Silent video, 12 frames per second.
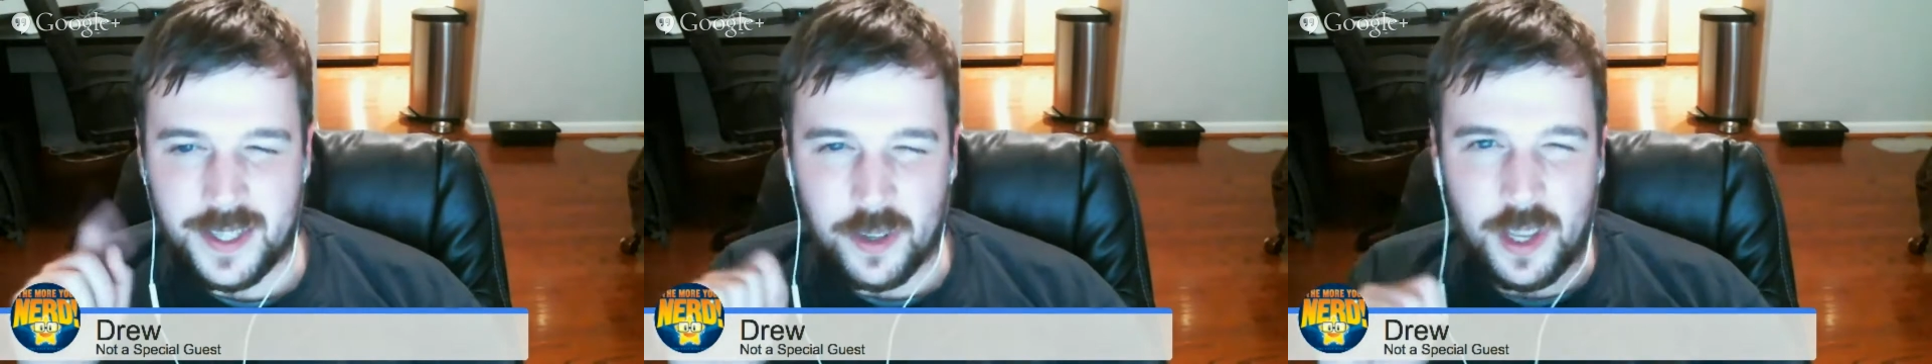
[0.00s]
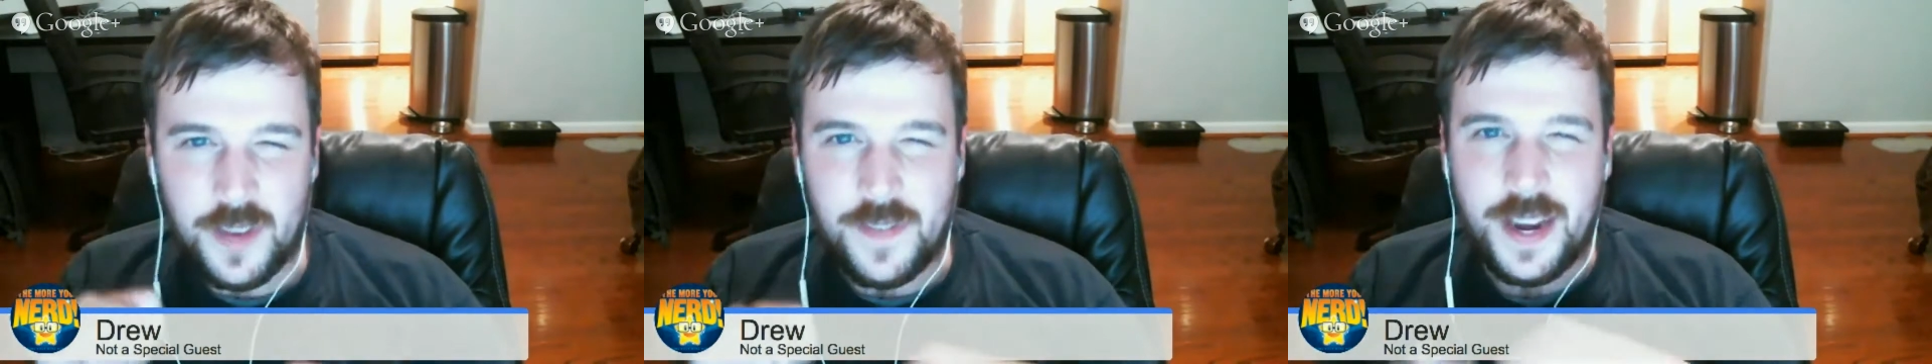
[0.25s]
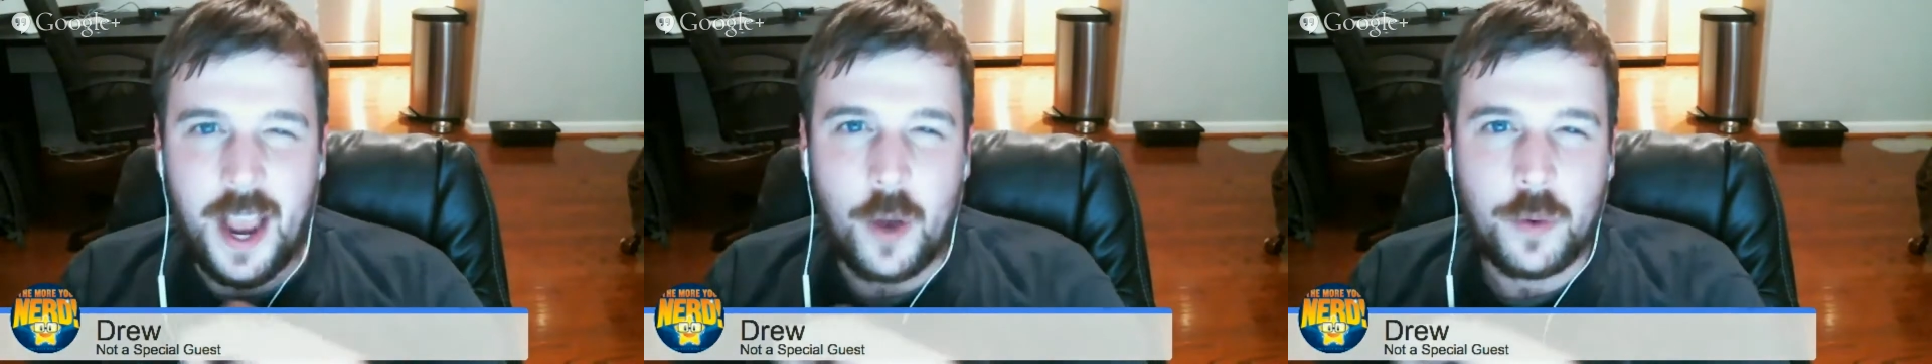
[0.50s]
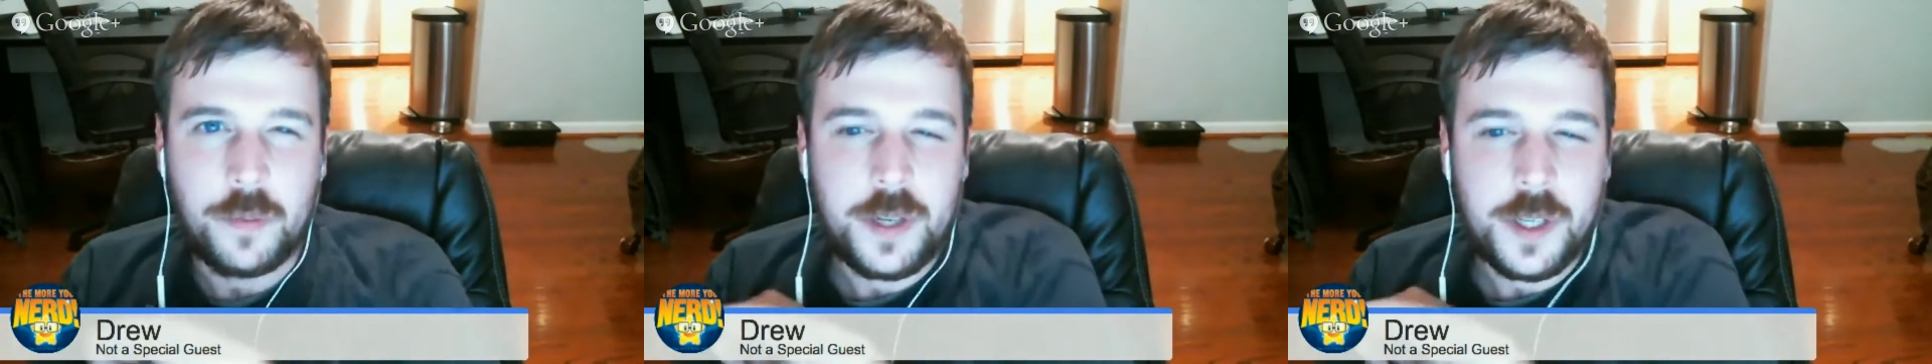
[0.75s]
they're leaving
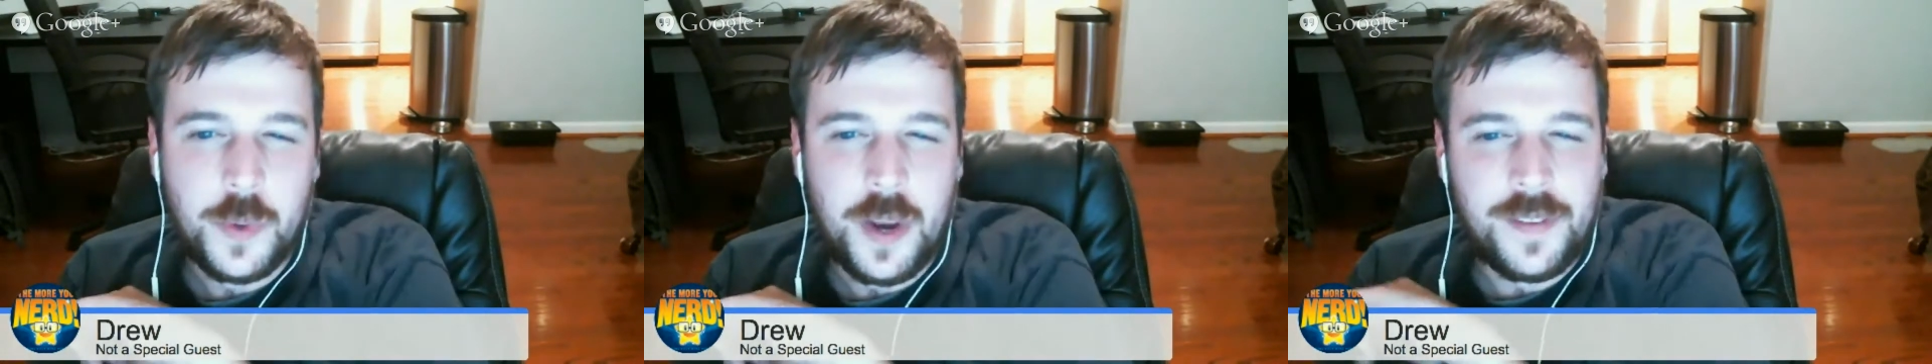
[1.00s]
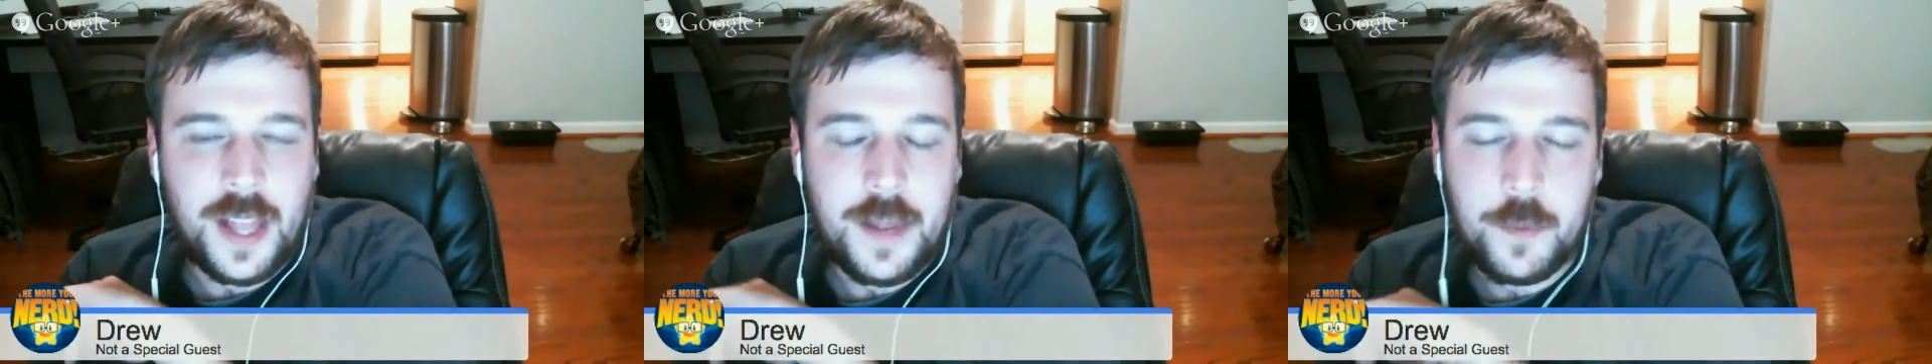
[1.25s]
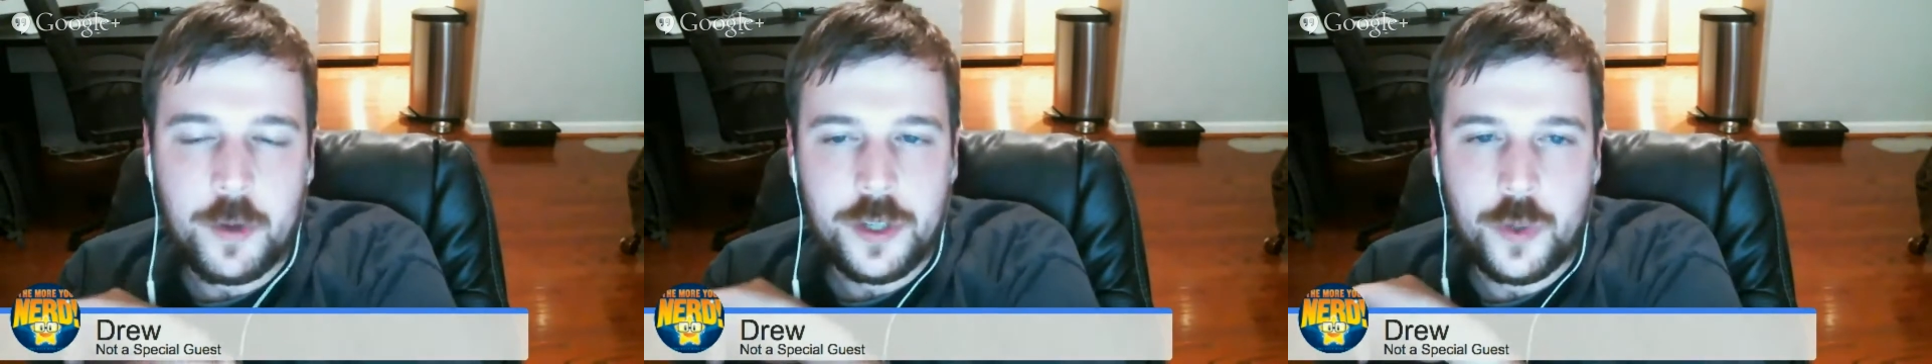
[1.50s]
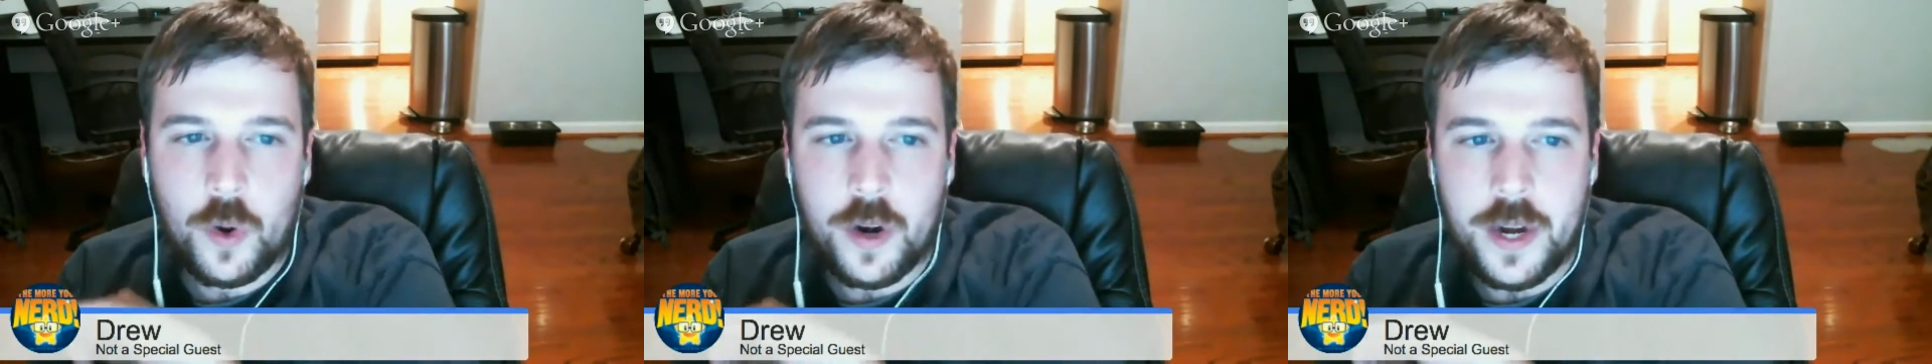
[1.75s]
out, because we have a lot more
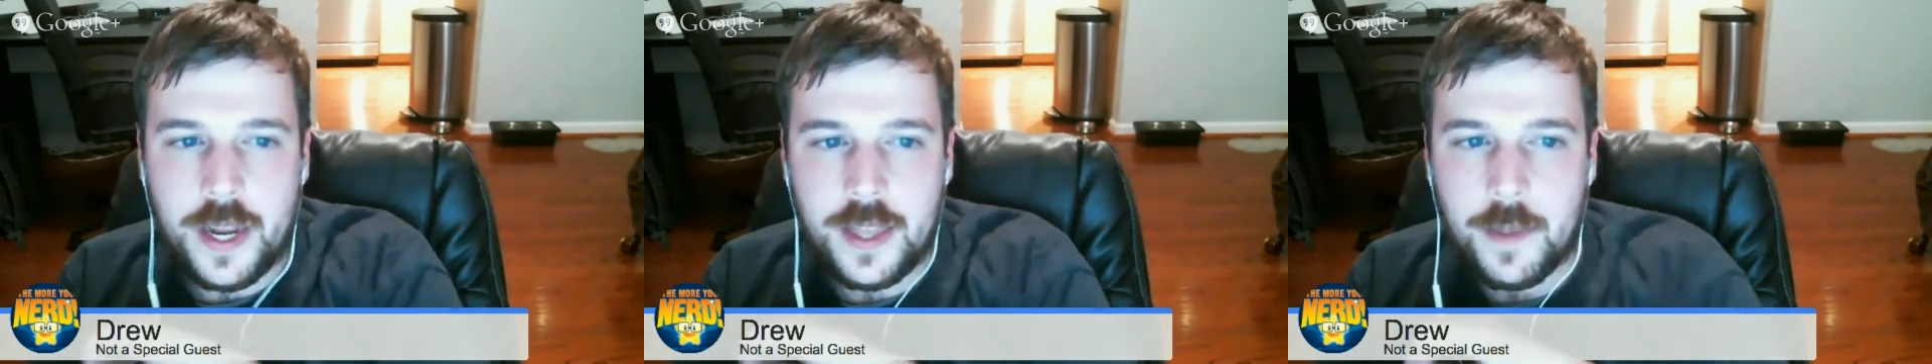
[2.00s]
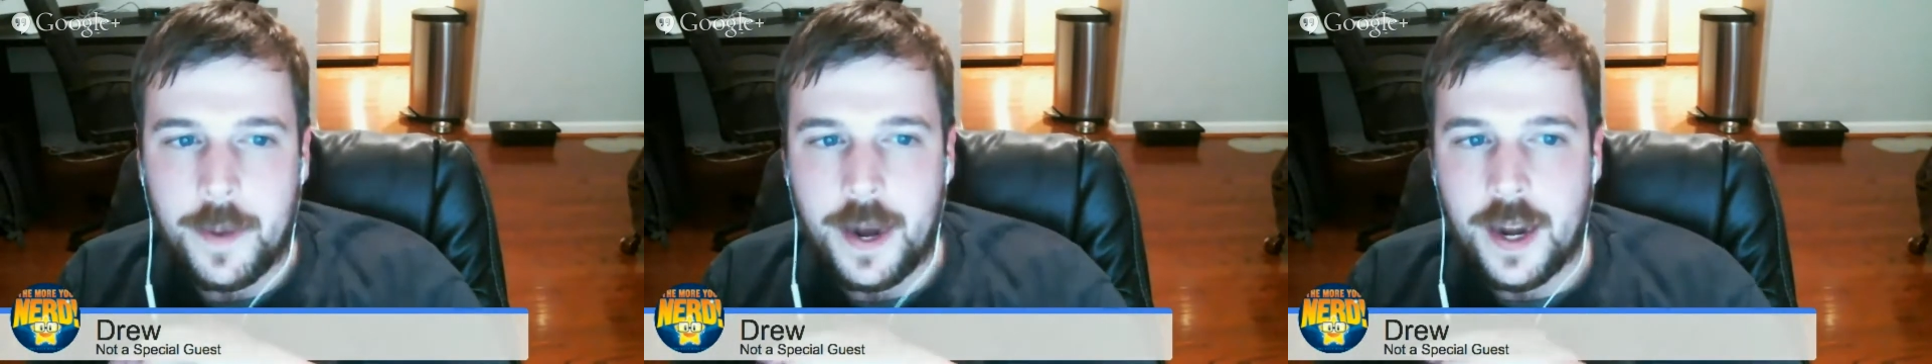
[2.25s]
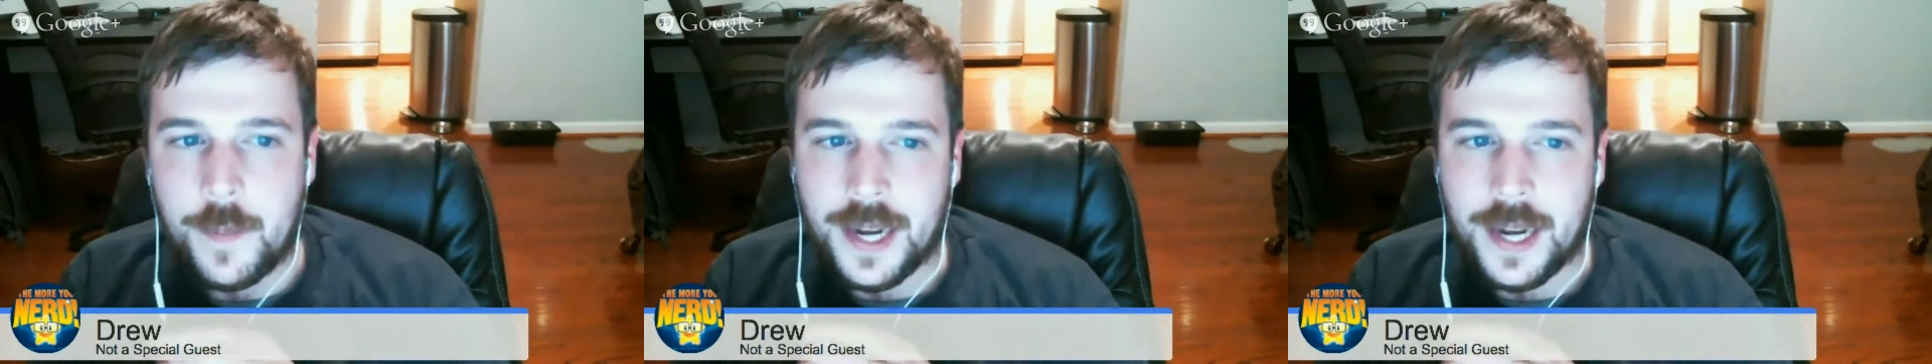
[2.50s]
story in the beta,